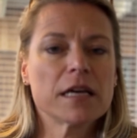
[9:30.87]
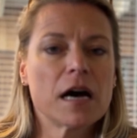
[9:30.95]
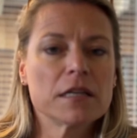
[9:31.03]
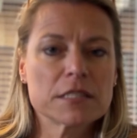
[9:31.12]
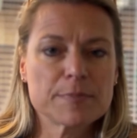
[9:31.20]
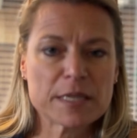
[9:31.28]

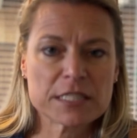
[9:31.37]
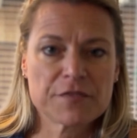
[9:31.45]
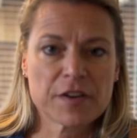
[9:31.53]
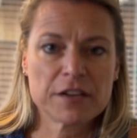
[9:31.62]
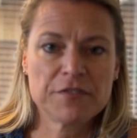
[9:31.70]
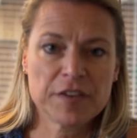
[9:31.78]

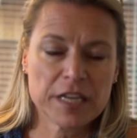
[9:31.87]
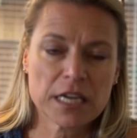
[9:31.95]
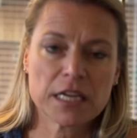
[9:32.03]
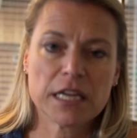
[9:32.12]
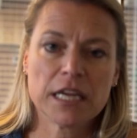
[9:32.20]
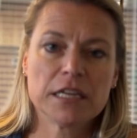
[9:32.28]
unspecified feeding
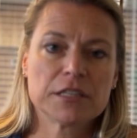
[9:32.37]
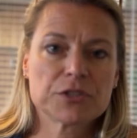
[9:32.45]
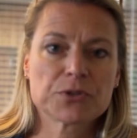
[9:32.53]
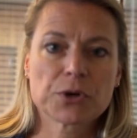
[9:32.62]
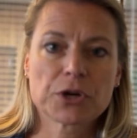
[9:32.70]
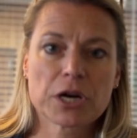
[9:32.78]
and eating
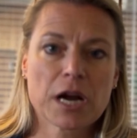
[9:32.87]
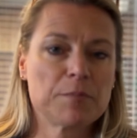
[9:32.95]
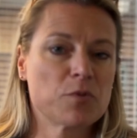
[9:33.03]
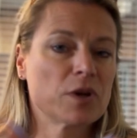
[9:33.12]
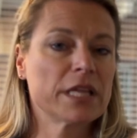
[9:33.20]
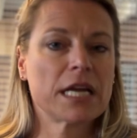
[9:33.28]
disorder, I'm
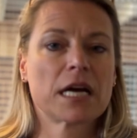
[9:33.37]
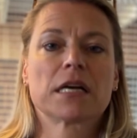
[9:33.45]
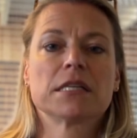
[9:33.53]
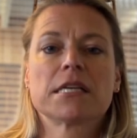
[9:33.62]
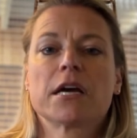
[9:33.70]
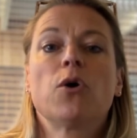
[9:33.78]
really not
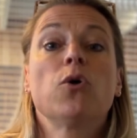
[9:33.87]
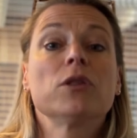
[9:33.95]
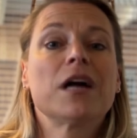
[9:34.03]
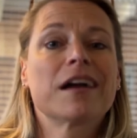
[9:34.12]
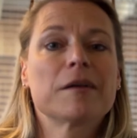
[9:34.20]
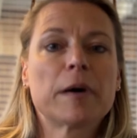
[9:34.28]
going to say a whole
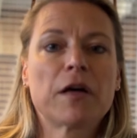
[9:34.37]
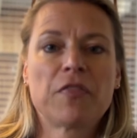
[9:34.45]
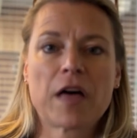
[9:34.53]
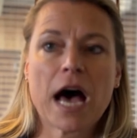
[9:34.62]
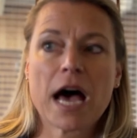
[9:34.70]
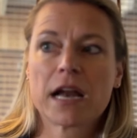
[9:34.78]
lot about
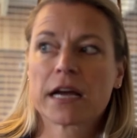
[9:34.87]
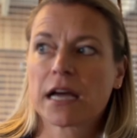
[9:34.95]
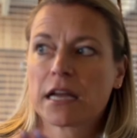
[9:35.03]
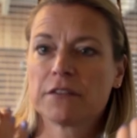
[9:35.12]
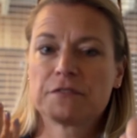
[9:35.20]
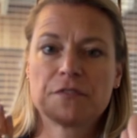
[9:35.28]
that. I
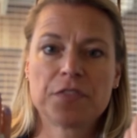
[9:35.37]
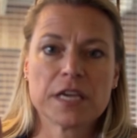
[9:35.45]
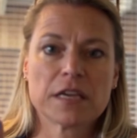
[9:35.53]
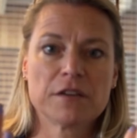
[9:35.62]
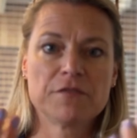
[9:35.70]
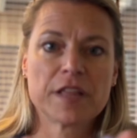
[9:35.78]
kind of
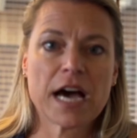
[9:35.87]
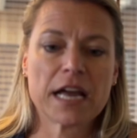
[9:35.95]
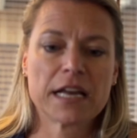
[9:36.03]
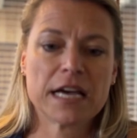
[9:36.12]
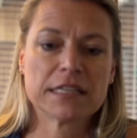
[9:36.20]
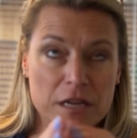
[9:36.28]
think of that
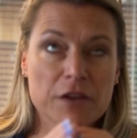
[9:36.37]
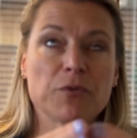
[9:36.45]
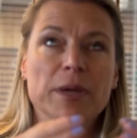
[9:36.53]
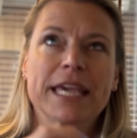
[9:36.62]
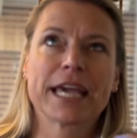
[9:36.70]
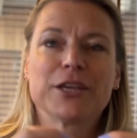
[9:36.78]
as if
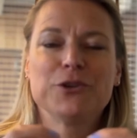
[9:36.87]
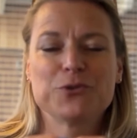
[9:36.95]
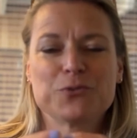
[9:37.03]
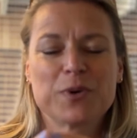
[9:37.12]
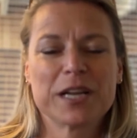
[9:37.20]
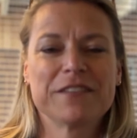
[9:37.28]
we can't
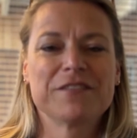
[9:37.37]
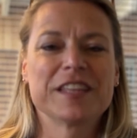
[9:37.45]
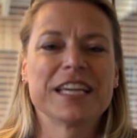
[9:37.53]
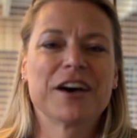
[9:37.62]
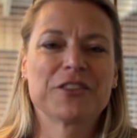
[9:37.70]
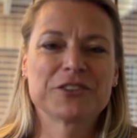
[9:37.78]
use one of
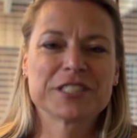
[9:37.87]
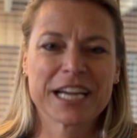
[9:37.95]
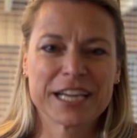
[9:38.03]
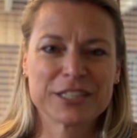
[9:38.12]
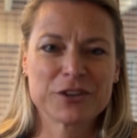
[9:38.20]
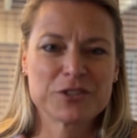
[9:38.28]
the other
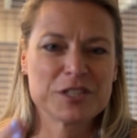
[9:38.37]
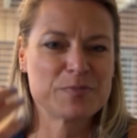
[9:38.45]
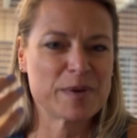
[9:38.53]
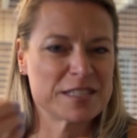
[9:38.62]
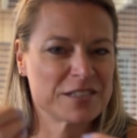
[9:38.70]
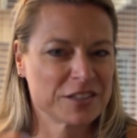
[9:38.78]
diagnoses
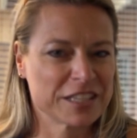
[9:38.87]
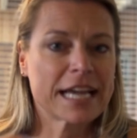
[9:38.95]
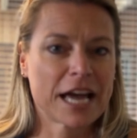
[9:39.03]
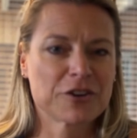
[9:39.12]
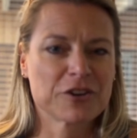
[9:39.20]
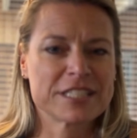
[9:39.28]
based on the
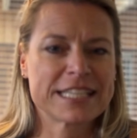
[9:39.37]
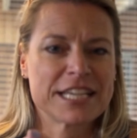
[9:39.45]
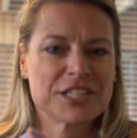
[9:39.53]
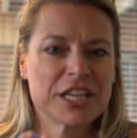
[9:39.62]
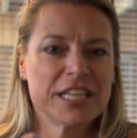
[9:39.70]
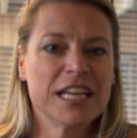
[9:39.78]

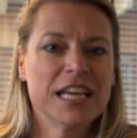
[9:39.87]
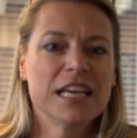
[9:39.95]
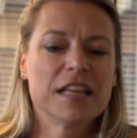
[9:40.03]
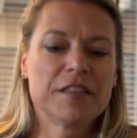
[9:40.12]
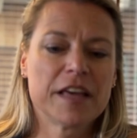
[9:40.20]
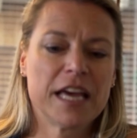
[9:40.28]
categorization,
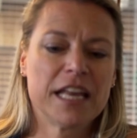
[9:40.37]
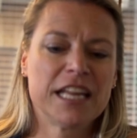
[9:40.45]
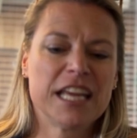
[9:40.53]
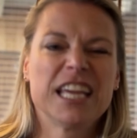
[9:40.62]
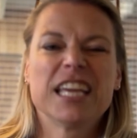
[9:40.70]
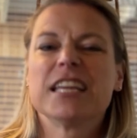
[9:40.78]

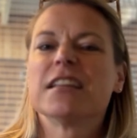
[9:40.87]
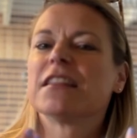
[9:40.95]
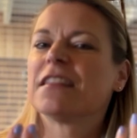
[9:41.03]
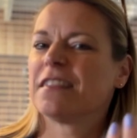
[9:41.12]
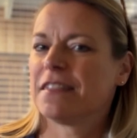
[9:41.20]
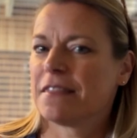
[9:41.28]
then
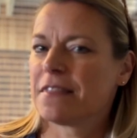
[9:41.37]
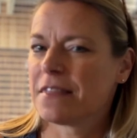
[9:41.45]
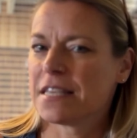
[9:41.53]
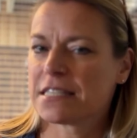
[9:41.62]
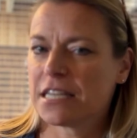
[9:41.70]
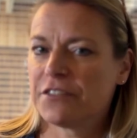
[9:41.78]

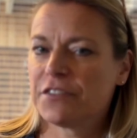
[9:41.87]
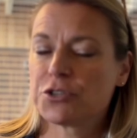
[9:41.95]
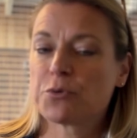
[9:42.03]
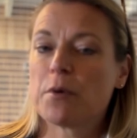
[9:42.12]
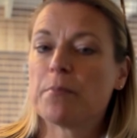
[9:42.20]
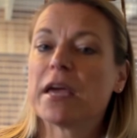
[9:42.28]
this
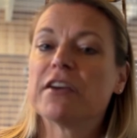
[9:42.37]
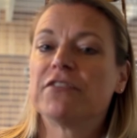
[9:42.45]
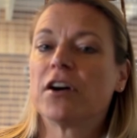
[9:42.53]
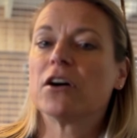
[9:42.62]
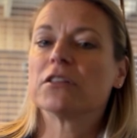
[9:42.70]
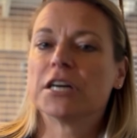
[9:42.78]
individual may
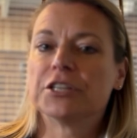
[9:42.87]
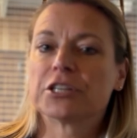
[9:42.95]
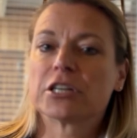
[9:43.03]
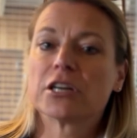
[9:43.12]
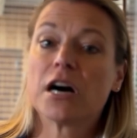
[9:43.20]
fall under